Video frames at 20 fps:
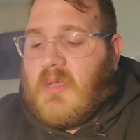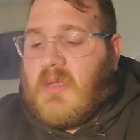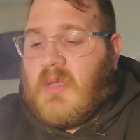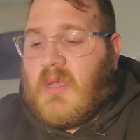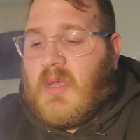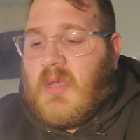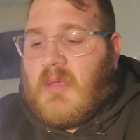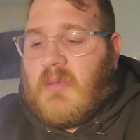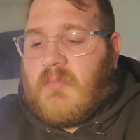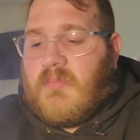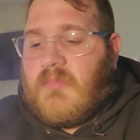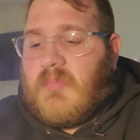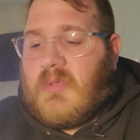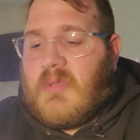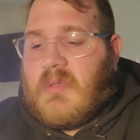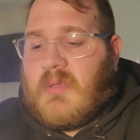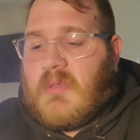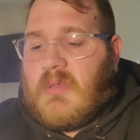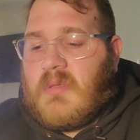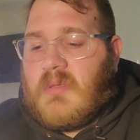Um,
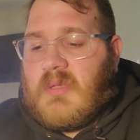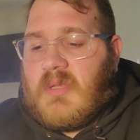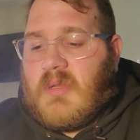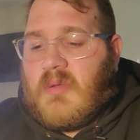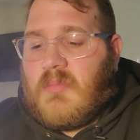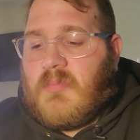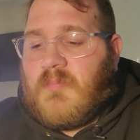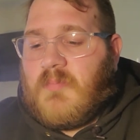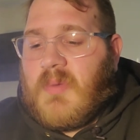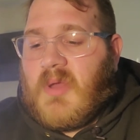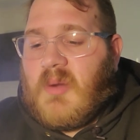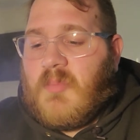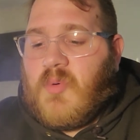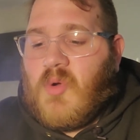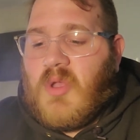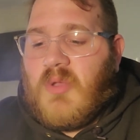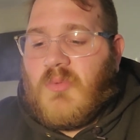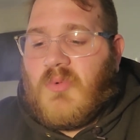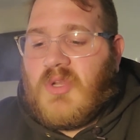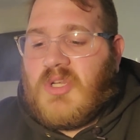about a
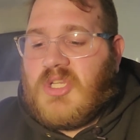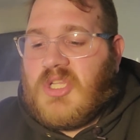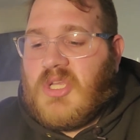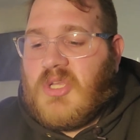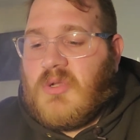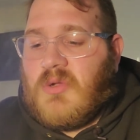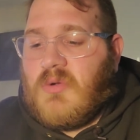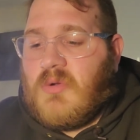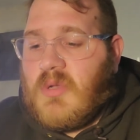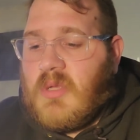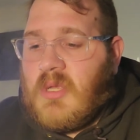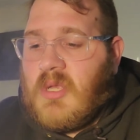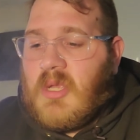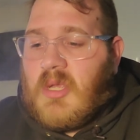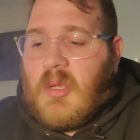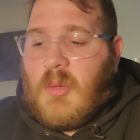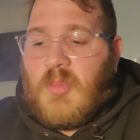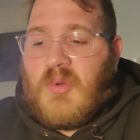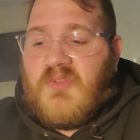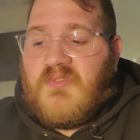0.12,
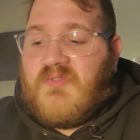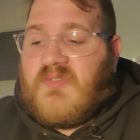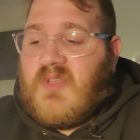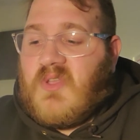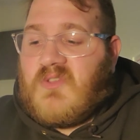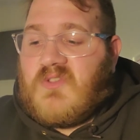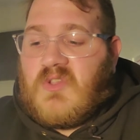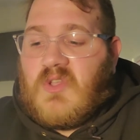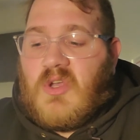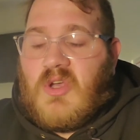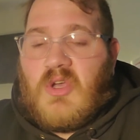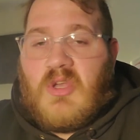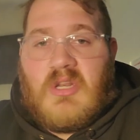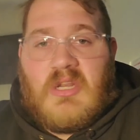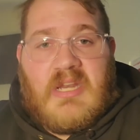but it feels good.